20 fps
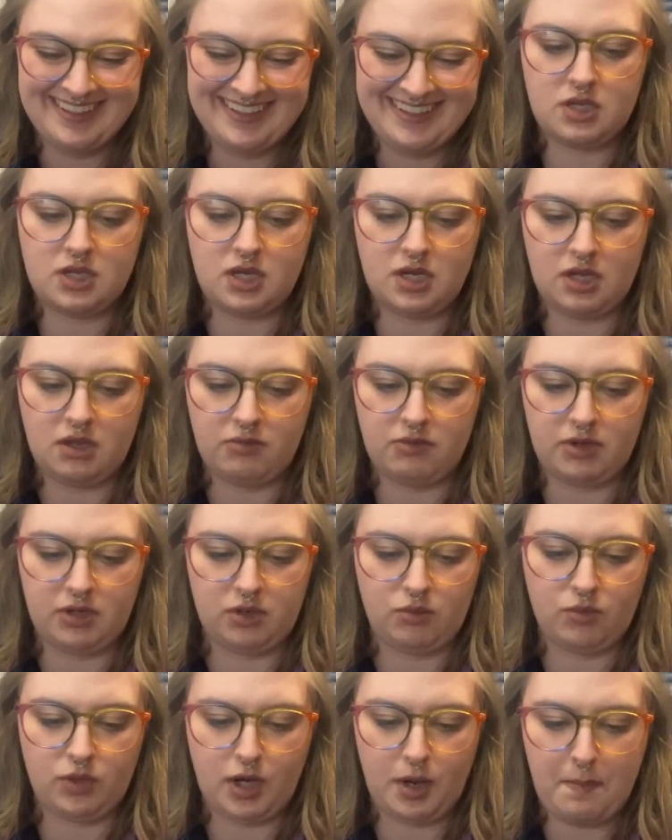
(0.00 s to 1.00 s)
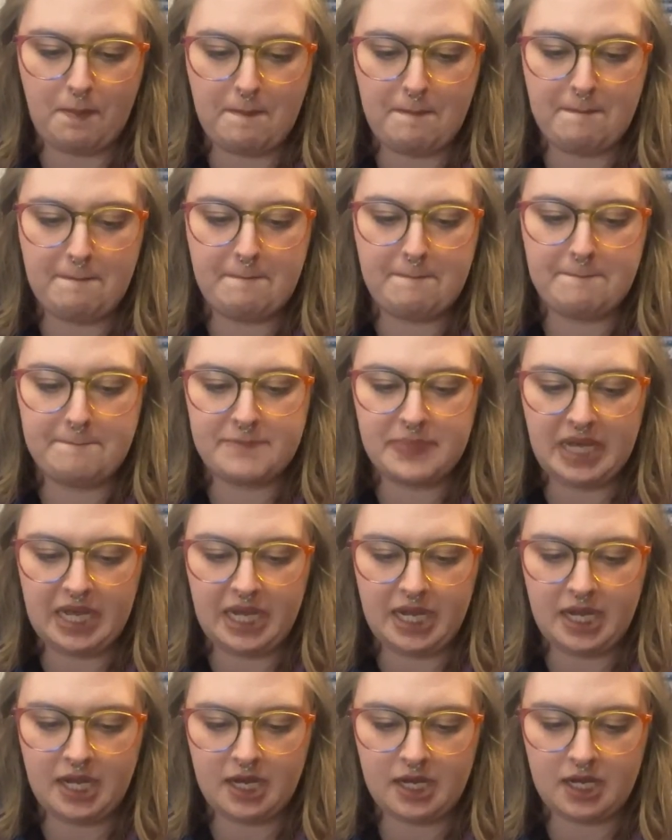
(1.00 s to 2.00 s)
And now we're gonna work
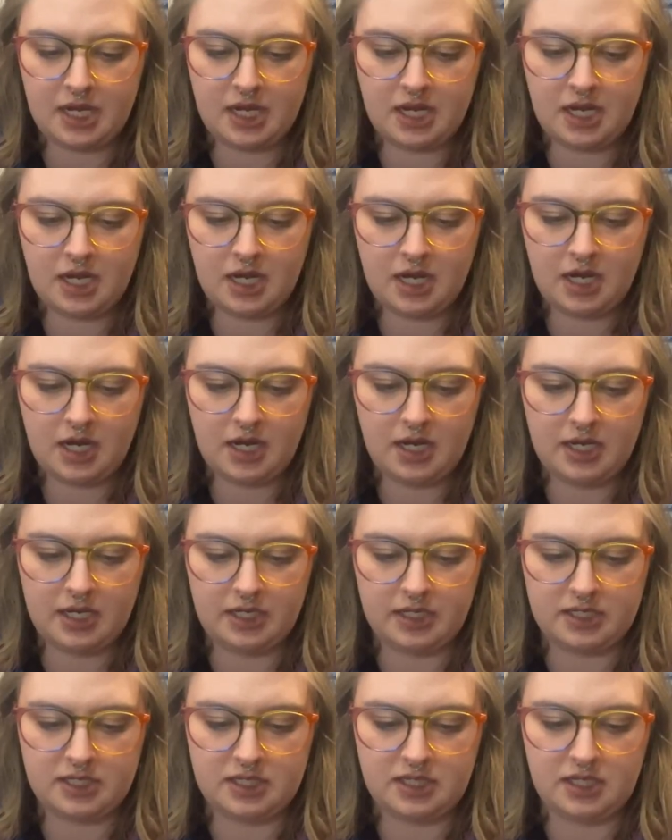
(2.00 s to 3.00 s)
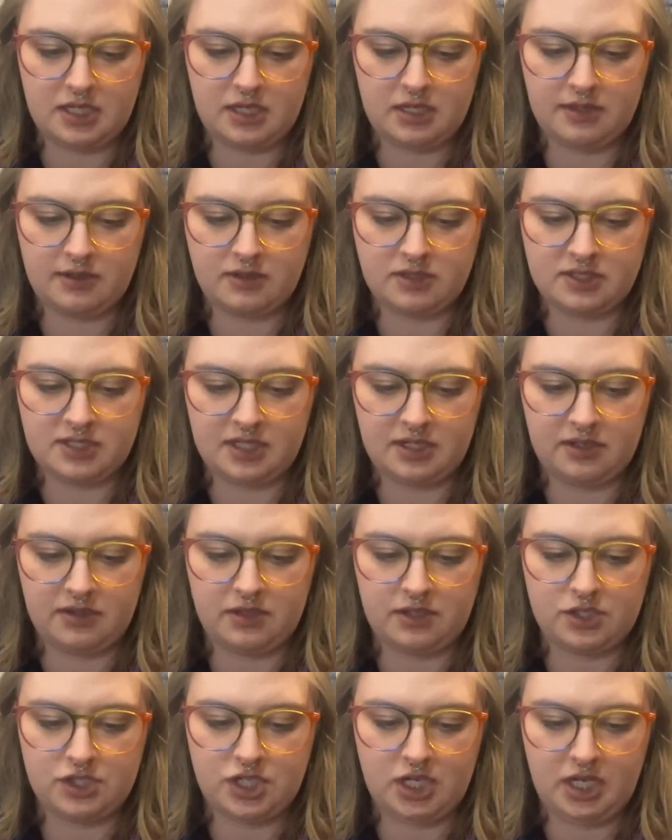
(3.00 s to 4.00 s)
back into the other side of
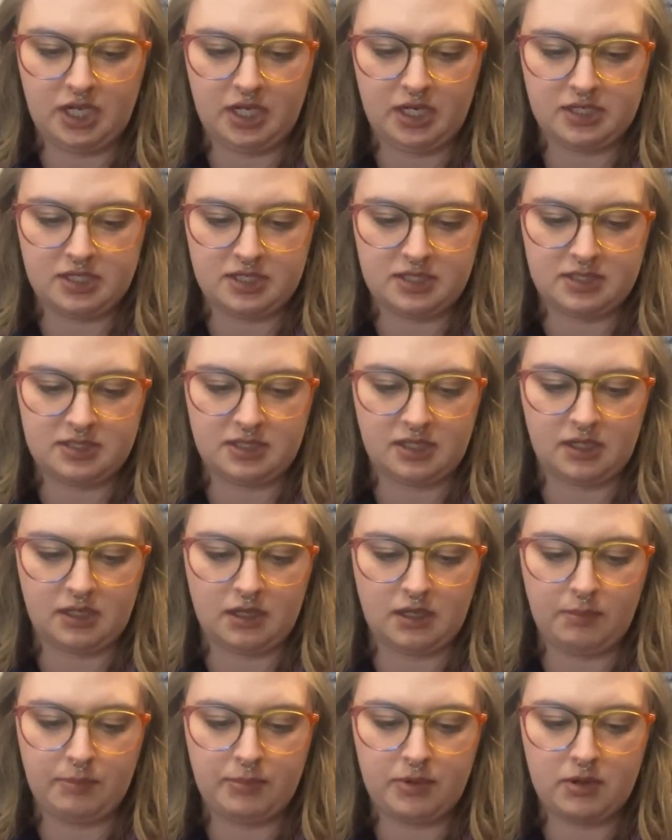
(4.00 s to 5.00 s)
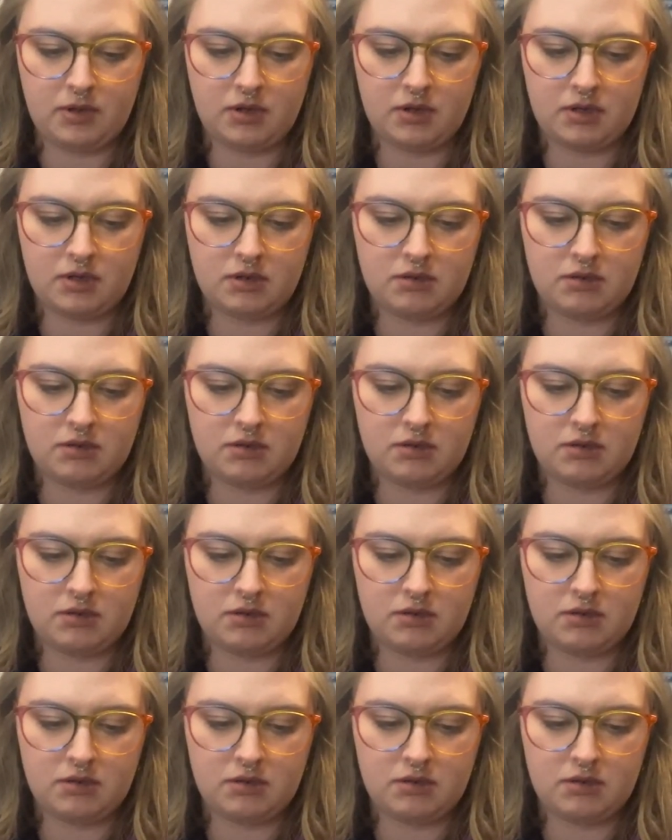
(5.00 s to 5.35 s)
the chain to set up our